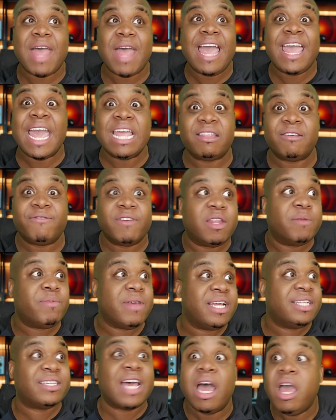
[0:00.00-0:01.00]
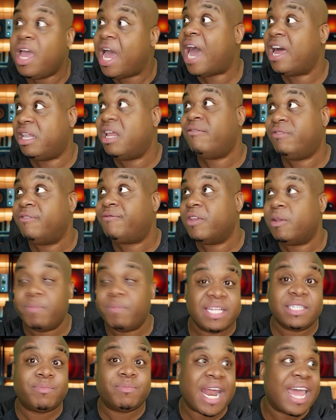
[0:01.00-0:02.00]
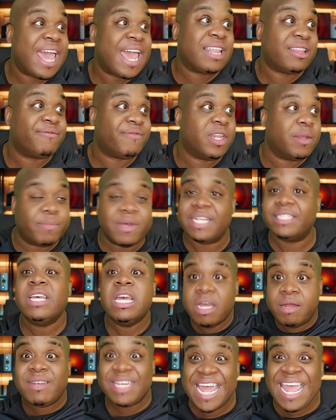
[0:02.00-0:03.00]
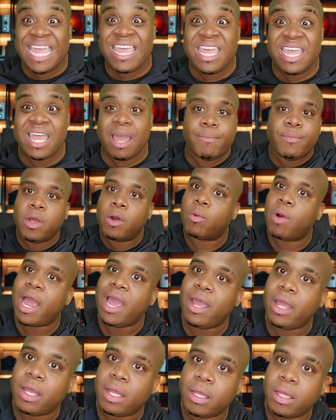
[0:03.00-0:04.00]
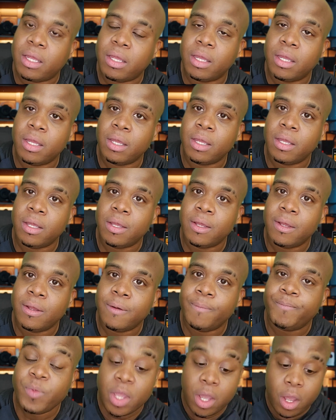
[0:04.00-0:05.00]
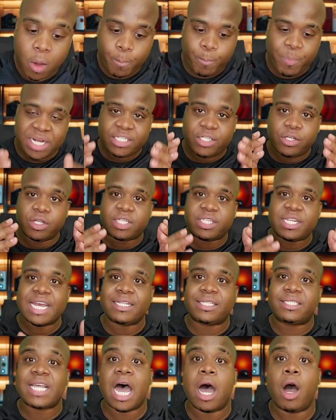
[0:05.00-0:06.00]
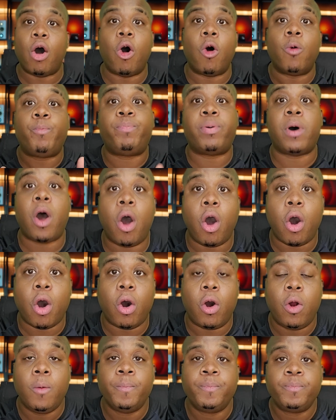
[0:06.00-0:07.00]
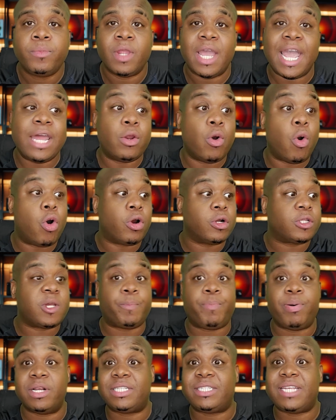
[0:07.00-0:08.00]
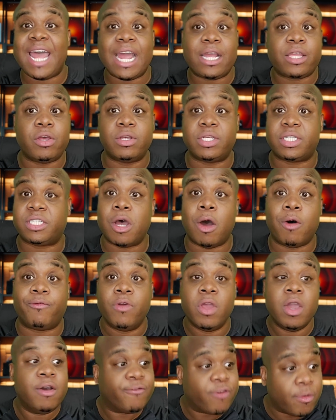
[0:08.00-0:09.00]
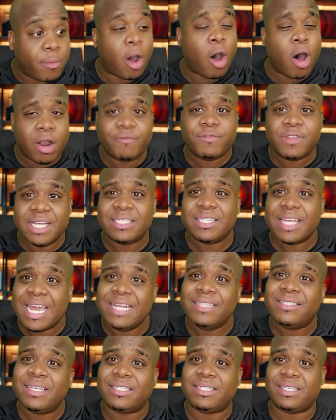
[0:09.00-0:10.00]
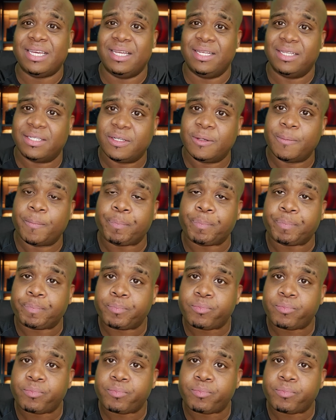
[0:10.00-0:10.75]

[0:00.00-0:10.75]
I hate the Philippines. I love the Philippines, but I hate the Philippines. Damn! Right? But you say Ta'o Po in order to protect yourself from all of these entities